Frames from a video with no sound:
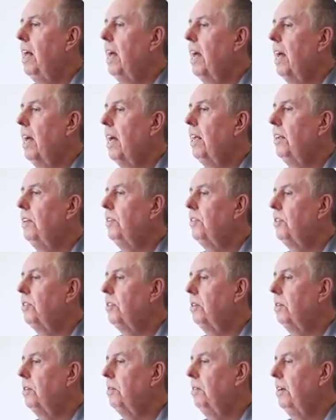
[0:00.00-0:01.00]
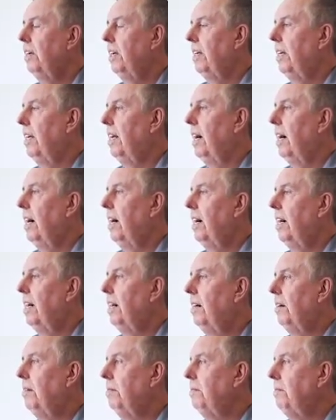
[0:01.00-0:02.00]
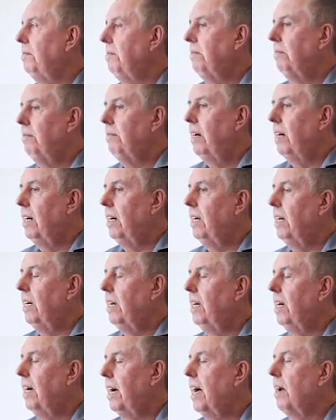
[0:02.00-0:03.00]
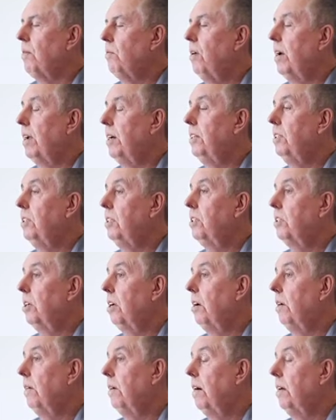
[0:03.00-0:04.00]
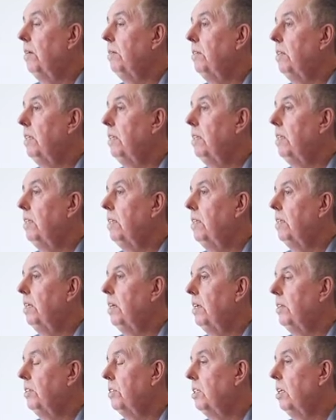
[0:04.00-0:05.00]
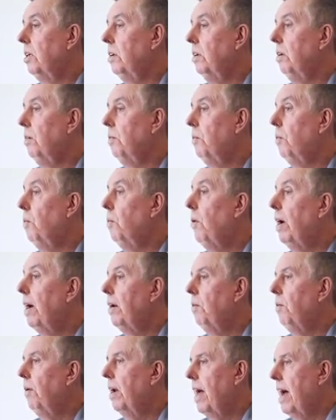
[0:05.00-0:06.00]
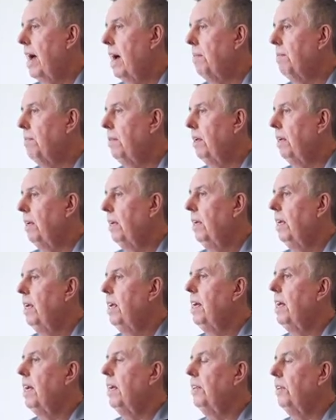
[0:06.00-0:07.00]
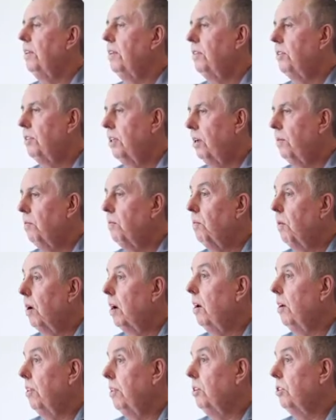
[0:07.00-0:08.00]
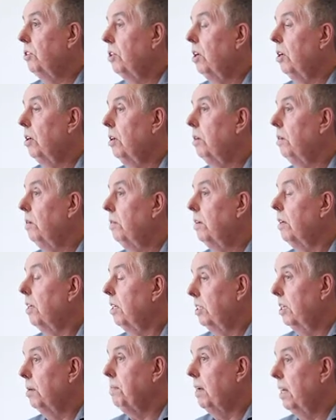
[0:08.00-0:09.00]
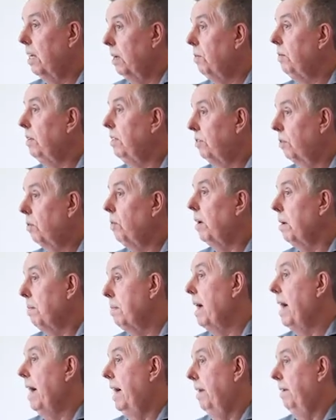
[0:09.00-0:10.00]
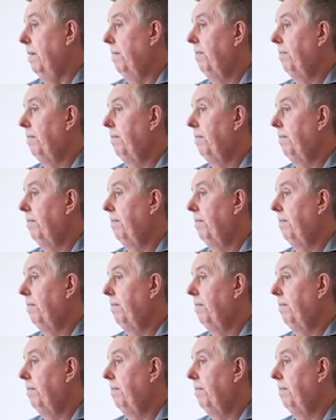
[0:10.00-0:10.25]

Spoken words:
and so uh, I wanted to turn around and see what would happen and see where this could go, because I mean it was quite bad.